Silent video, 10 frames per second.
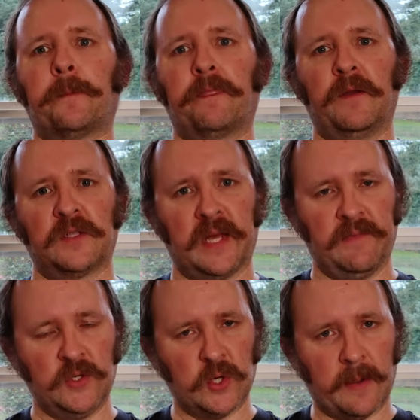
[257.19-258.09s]
there's kind of
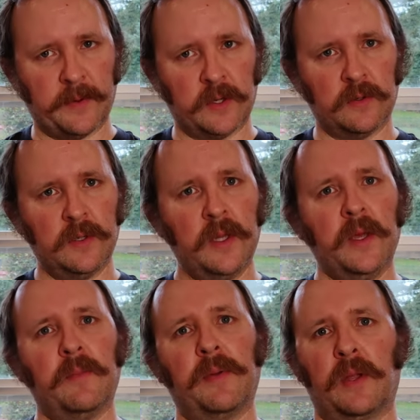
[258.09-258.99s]
a tropical,
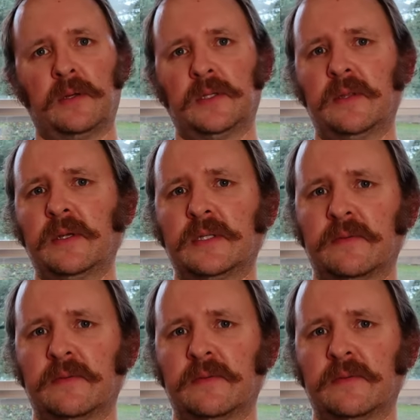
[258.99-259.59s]
but also there's